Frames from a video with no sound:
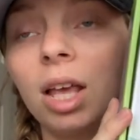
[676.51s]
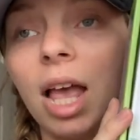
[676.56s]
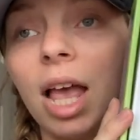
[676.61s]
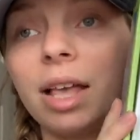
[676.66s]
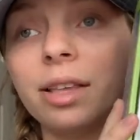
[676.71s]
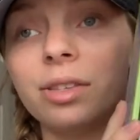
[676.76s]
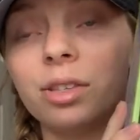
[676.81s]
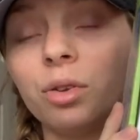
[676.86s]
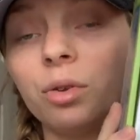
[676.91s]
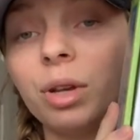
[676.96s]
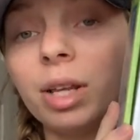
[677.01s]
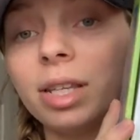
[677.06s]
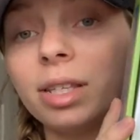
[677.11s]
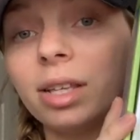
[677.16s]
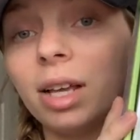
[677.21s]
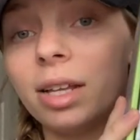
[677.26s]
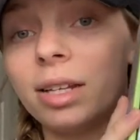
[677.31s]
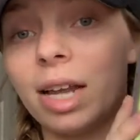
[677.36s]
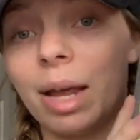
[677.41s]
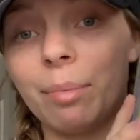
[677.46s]
as
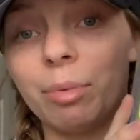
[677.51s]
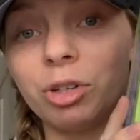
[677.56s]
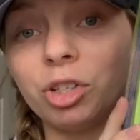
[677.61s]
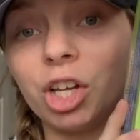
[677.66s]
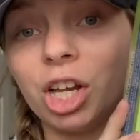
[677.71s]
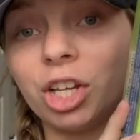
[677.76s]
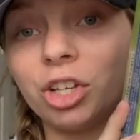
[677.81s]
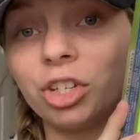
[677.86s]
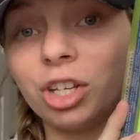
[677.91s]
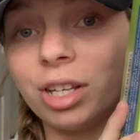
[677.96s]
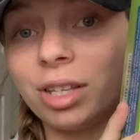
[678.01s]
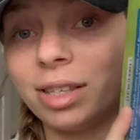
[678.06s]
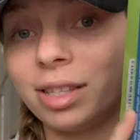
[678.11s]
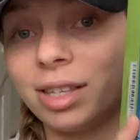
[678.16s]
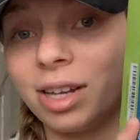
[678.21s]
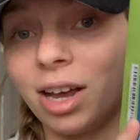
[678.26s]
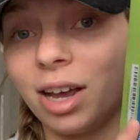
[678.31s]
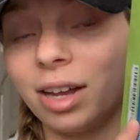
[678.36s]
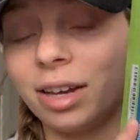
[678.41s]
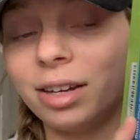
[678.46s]
a diaper change is
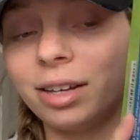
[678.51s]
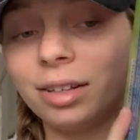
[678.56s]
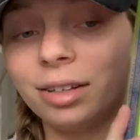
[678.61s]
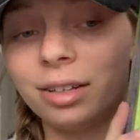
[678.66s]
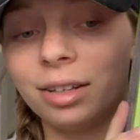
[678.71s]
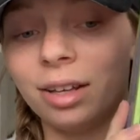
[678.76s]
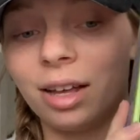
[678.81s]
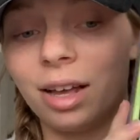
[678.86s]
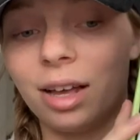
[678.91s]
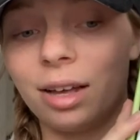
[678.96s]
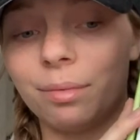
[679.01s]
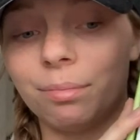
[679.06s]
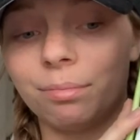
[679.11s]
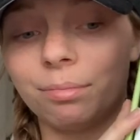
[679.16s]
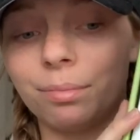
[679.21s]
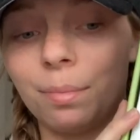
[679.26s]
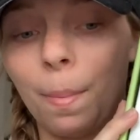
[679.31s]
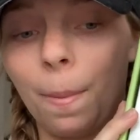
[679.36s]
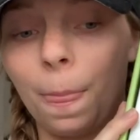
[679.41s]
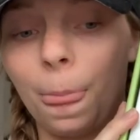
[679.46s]
done,
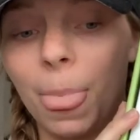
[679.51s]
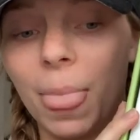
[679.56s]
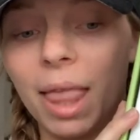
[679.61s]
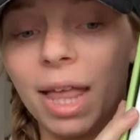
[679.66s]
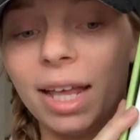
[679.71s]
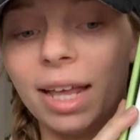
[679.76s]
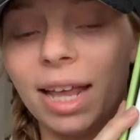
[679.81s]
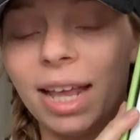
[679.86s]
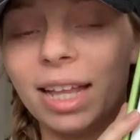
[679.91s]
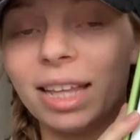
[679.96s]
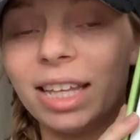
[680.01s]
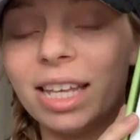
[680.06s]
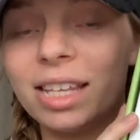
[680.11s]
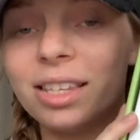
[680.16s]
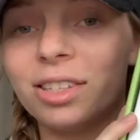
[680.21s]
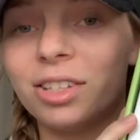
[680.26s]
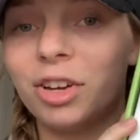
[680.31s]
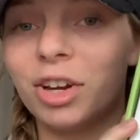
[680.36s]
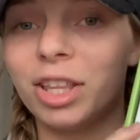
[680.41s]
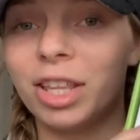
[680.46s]
at
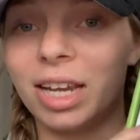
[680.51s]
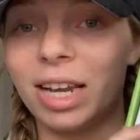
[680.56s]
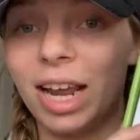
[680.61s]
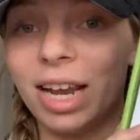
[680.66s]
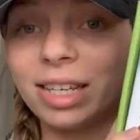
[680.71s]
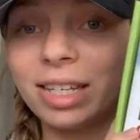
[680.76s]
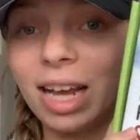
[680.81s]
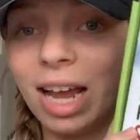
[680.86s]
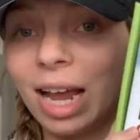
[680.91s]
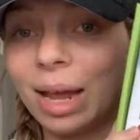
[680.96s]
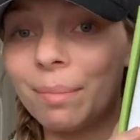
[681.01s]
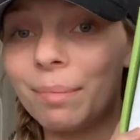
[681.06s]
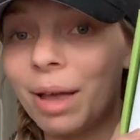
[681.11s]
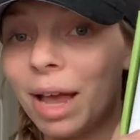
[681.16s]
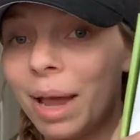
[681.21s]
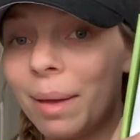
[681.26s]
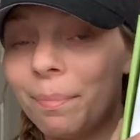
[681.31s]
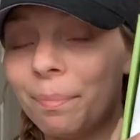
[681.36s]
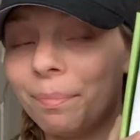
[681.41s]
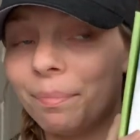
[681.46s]
least during the nighttime.
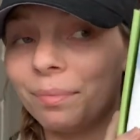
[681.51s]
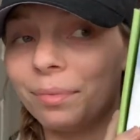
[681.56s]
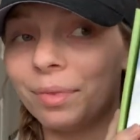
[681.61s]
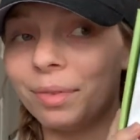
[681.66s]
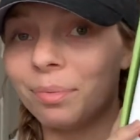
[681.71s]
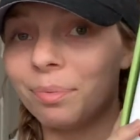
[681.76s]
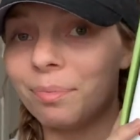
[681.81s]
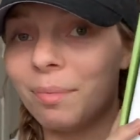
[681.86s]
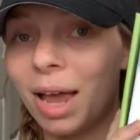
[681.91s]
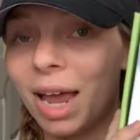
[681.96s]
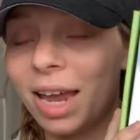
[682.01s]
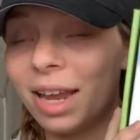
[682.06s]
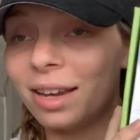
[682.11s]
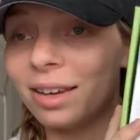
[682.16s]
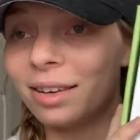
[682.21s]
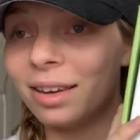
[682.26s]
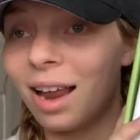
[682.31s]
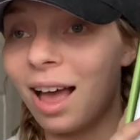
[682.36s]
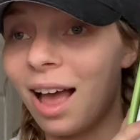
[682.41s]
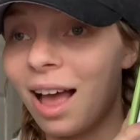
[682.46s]
I
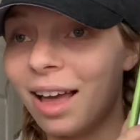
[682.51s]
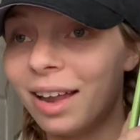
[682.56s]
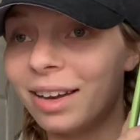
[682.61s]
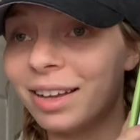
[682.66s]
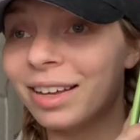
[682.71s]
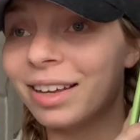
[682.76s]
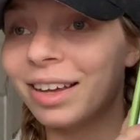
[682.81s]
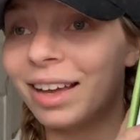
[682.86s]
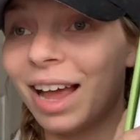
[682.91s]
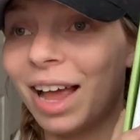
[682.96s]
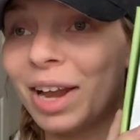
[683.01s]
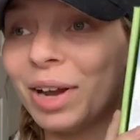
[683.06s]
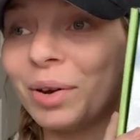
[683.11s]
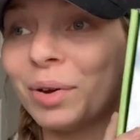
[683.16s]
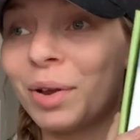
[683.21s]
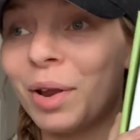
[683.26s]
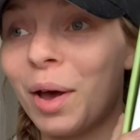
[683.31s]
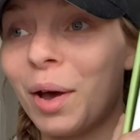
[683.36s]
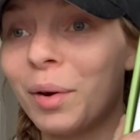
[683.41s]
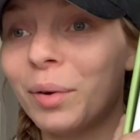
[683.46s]
might not, I
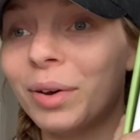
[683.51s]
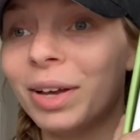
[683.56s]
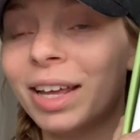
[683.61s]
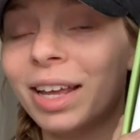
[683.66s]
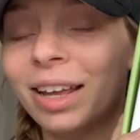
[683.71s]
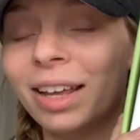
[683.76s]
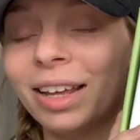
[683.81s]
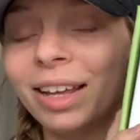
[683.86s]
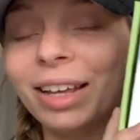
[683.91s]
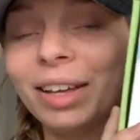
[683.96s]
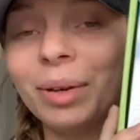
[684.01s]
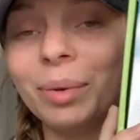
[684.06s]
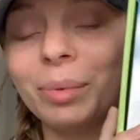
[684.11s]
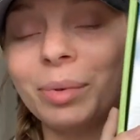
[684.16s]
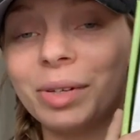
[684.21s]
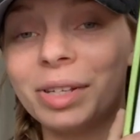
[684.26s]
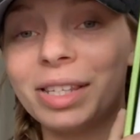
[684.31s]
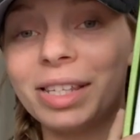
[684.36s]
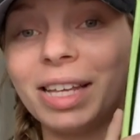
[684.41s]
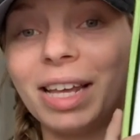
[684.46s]
don't know,
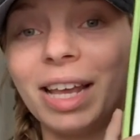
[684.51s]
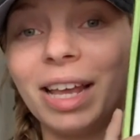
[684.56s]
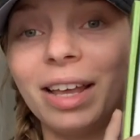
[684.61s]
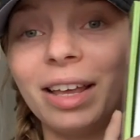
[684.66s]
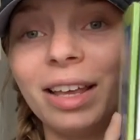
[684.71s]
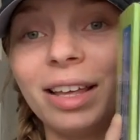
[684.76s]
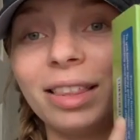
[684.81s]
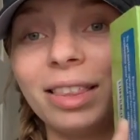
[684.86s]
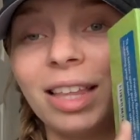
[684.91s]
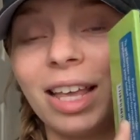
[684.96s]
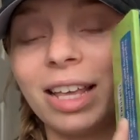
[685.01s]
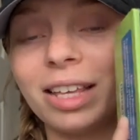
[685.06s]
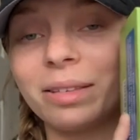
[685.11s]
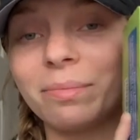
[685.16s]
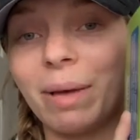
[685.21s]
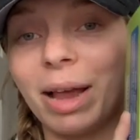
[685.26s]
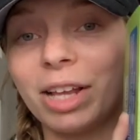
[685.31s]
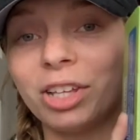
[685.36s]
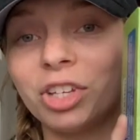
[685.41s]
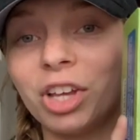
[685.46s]
we'll see, things
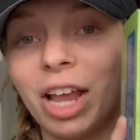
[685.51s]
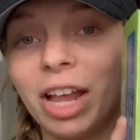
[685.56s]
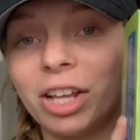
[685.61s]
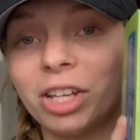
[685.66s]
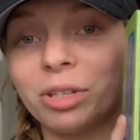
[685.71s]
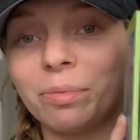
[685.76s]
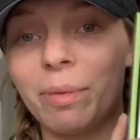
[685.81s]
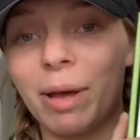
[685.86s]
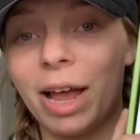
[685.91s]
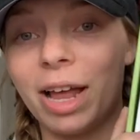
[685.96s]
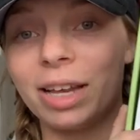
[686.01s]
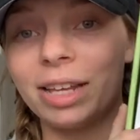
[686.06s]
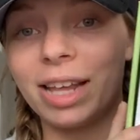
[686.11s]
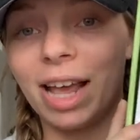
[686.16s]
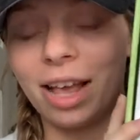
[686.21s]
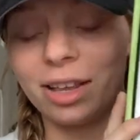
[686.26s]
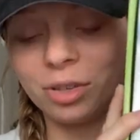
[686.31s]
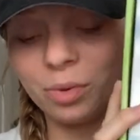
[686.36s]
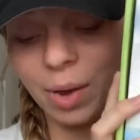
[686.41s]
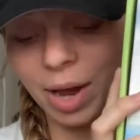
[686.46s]
might change. But
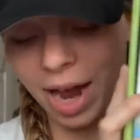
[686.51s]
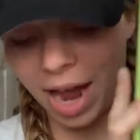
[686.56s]
yeah, so I